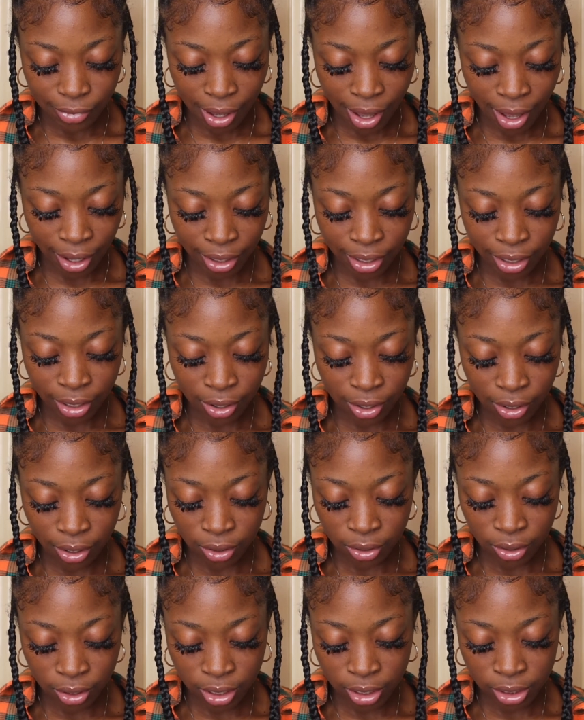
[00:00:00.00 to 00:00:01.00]
I get
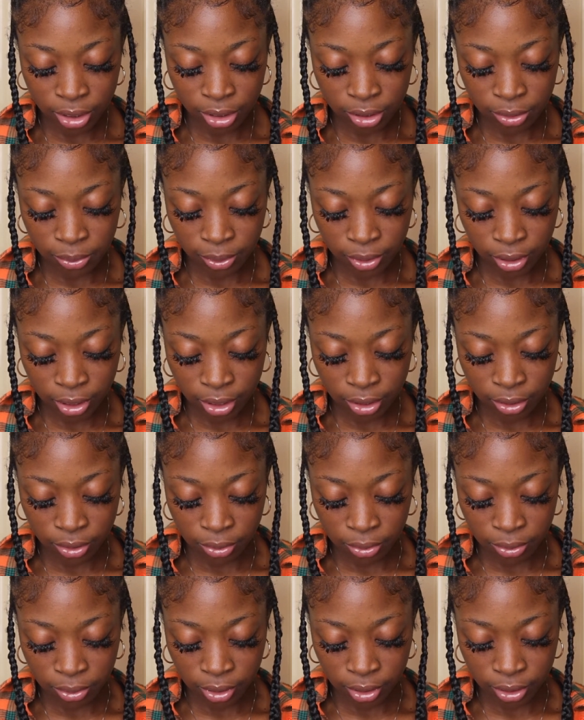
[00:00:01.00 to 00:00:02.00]
called crazy when I
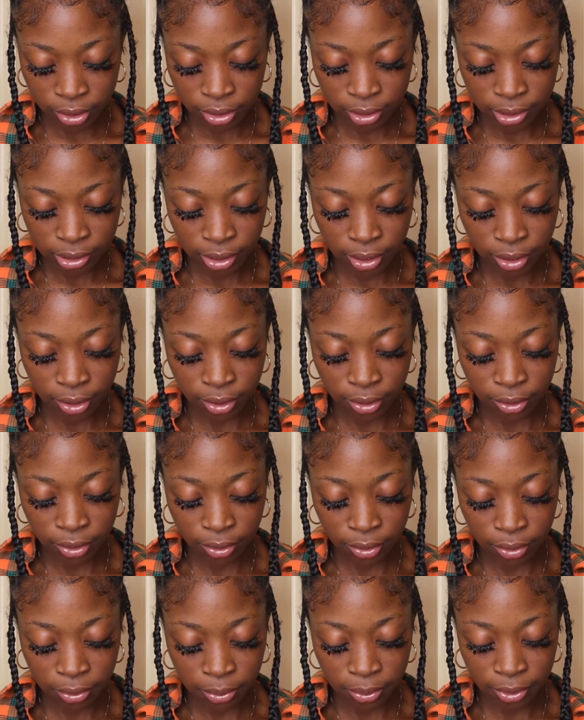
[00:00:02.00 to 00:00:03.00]
do it,
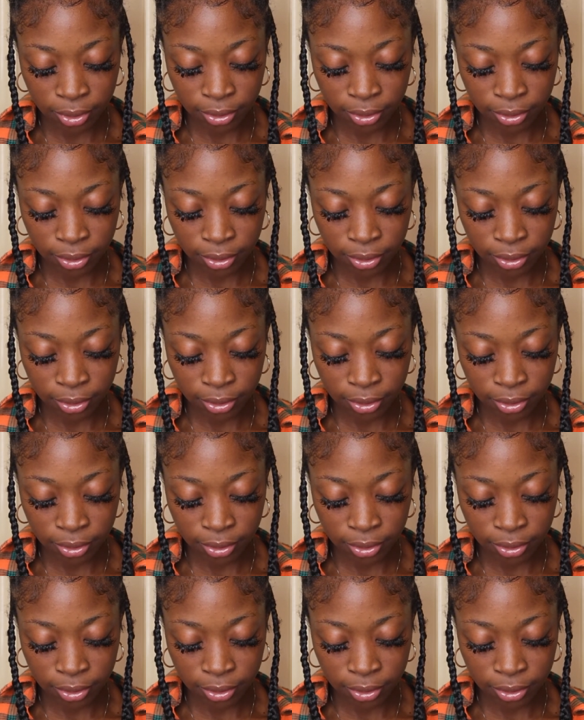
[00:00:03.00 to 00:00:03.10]
so